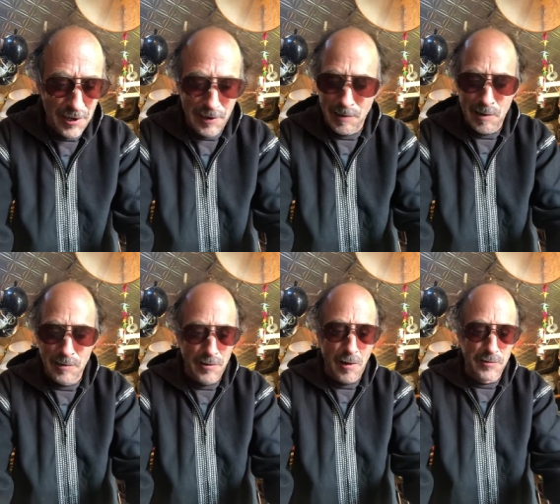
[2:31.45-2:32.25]
It
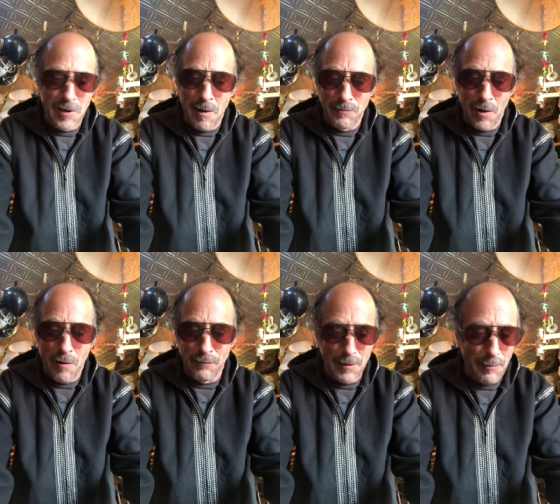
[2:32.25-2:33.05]
is the sound
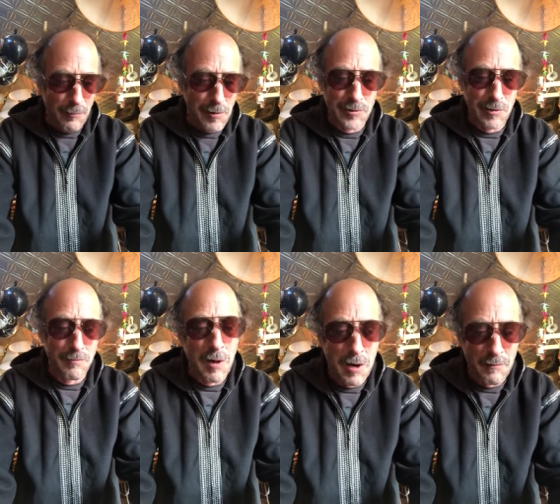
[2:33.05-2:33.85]
of liberation,
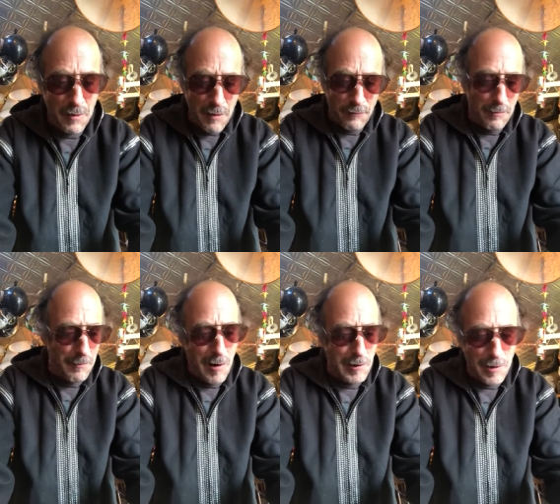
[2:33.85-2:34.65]
man, from
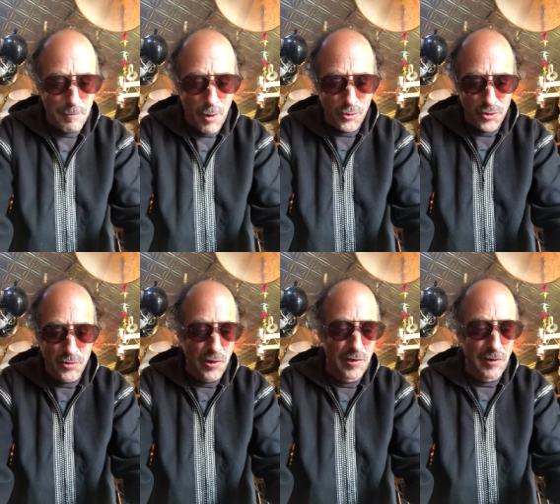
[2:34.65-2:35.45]
my compulsion
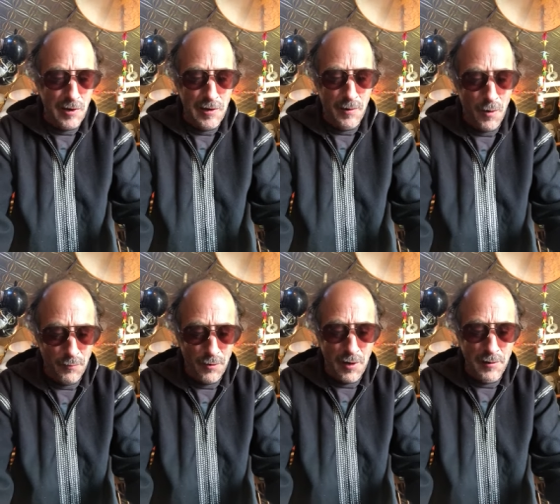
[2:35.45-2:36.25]
to delay
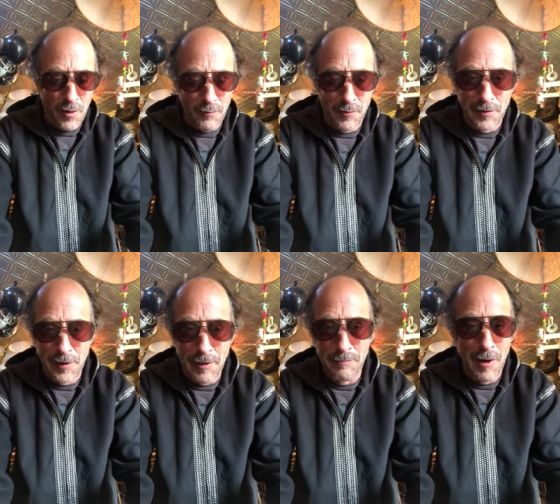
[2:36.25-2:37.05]
over and over
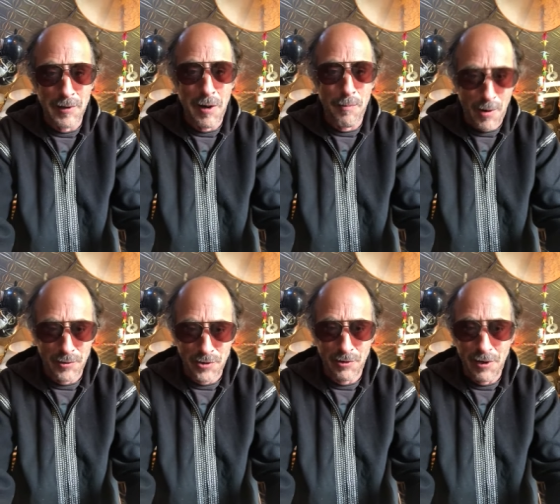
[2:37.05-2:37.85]
again my
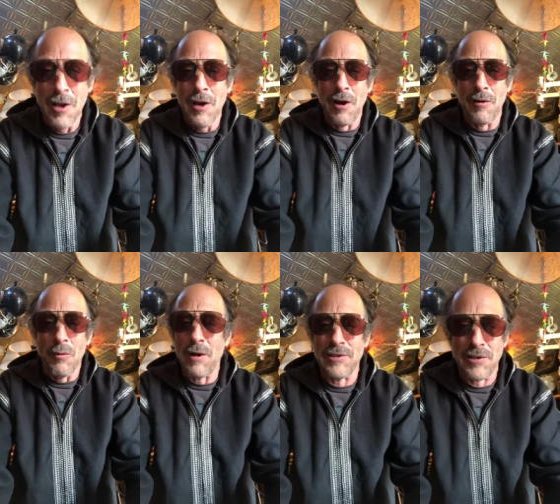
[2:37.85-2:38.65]
departure
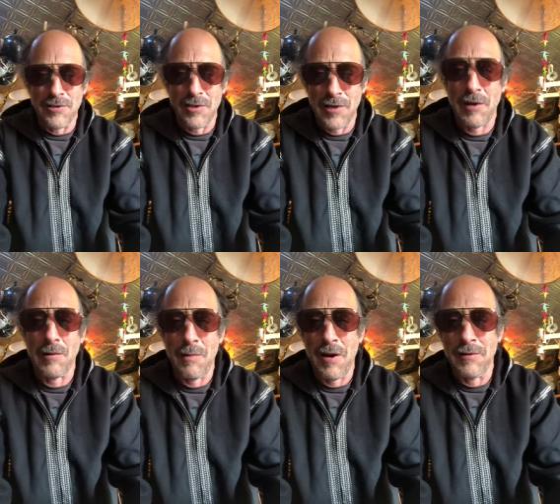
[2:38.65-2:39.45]
wait just a second,
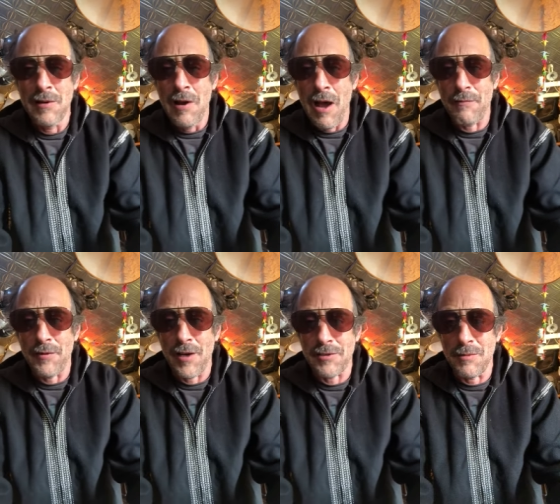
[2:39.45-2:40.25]
man. I
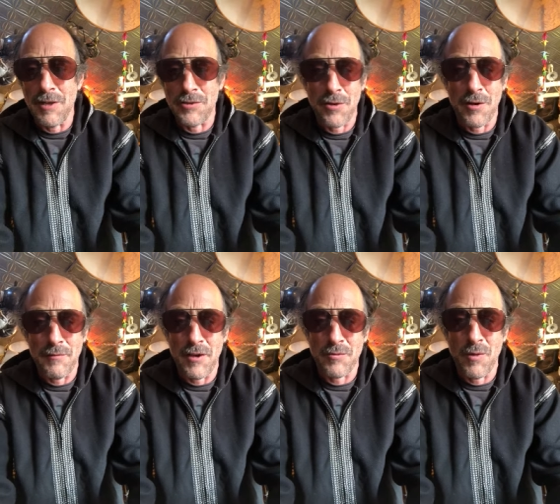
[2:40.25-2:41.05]
forgot to make sure if
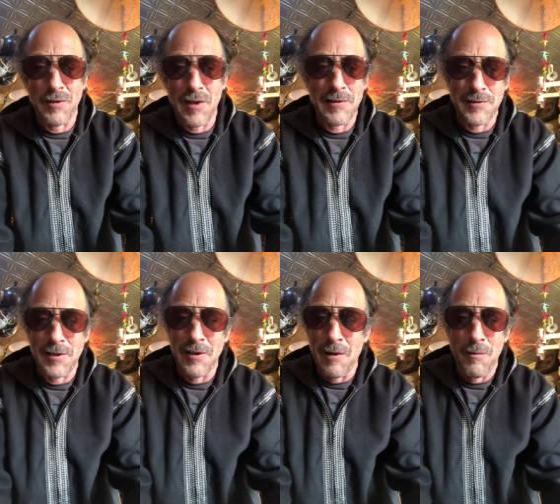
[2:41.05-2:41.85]
there's one last
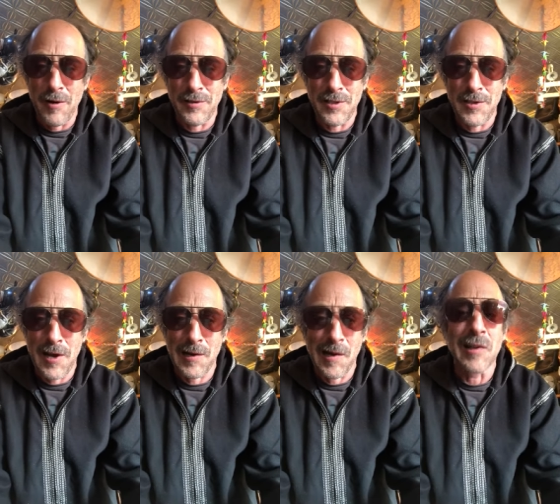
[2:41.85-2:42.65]
thing I wanted to take.